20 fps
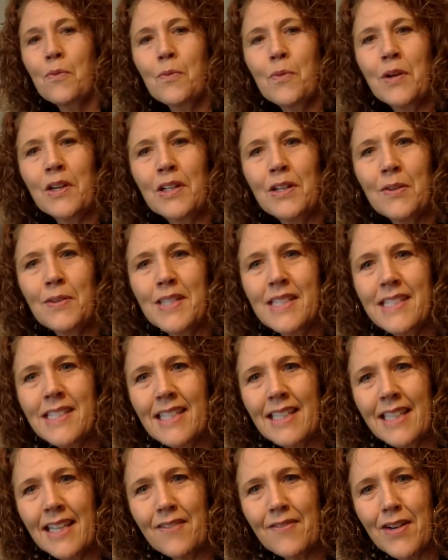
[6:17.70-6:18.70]
we're going to
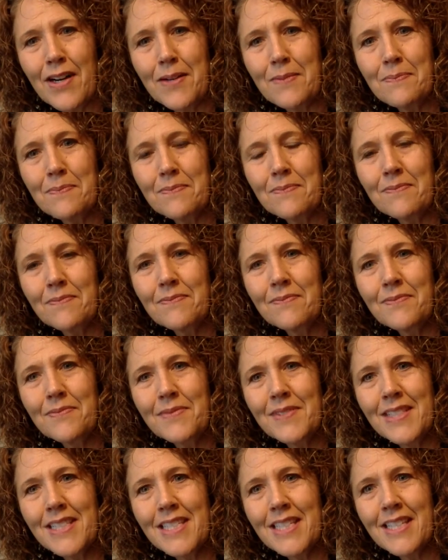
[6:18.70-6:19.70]
give up
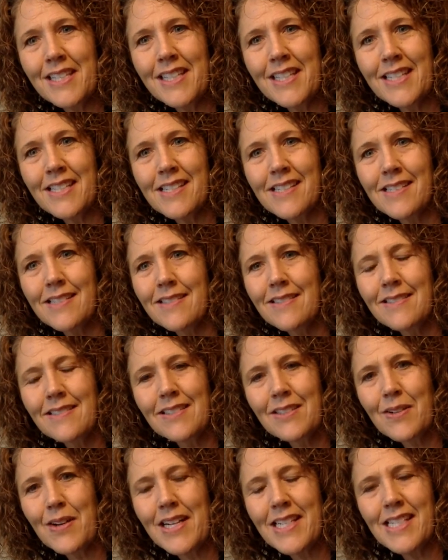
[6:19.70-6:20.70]
to this
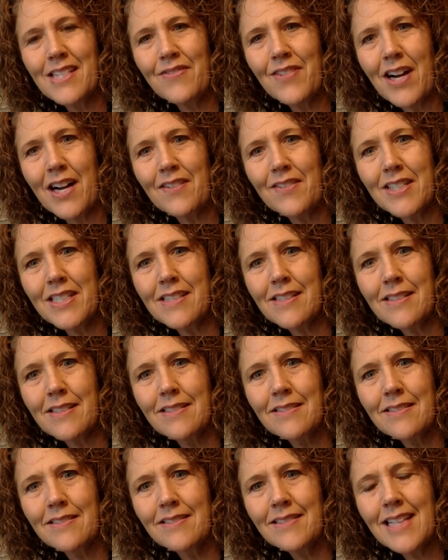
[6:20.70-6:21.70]
crazy virus
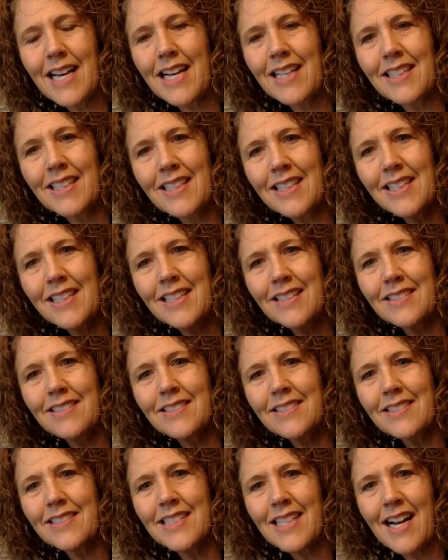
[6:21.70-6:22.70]
that
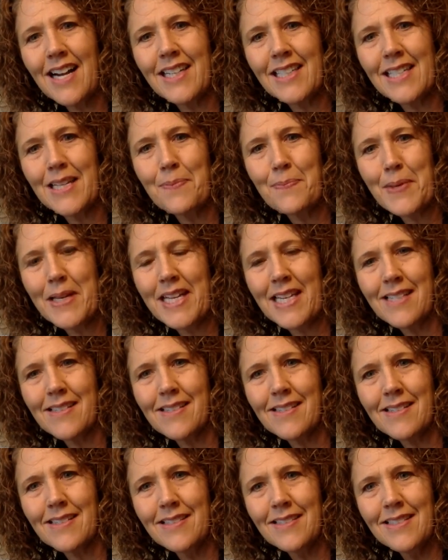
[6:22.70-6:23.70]
little tiny
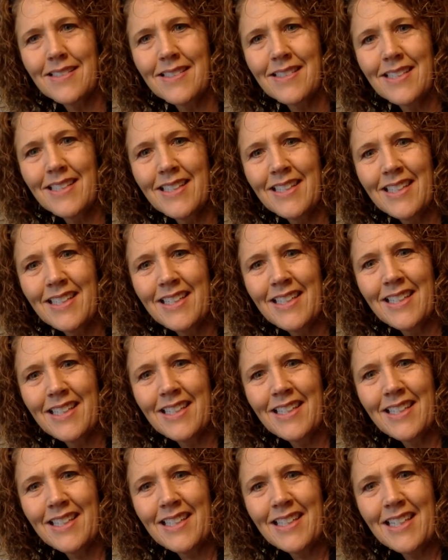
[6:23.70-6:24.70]
piece.
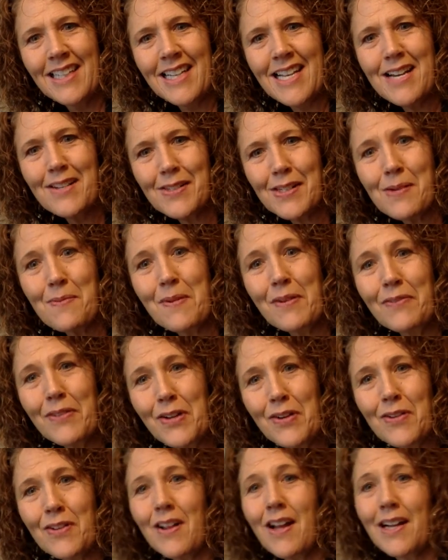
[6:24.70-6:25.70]
Now, some of
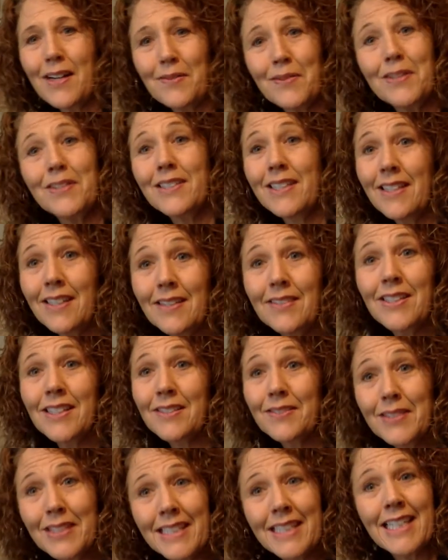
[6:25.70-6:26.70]
you are like, well, yeah, well, I
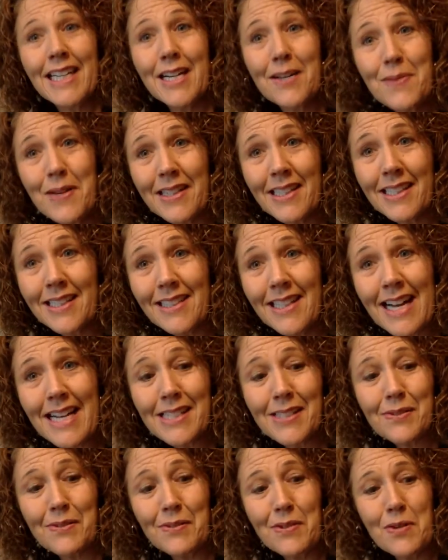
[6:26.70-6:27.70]
don't really care about the
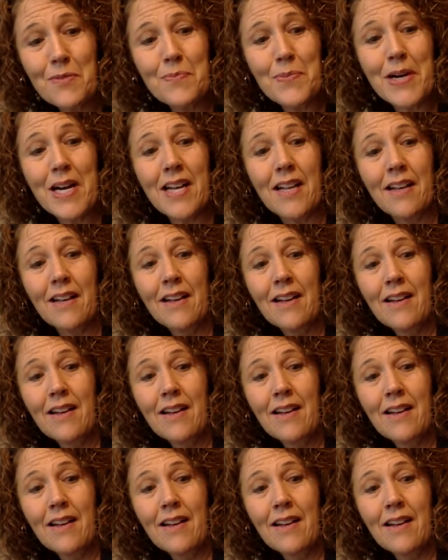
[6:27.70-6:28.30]
classroom, but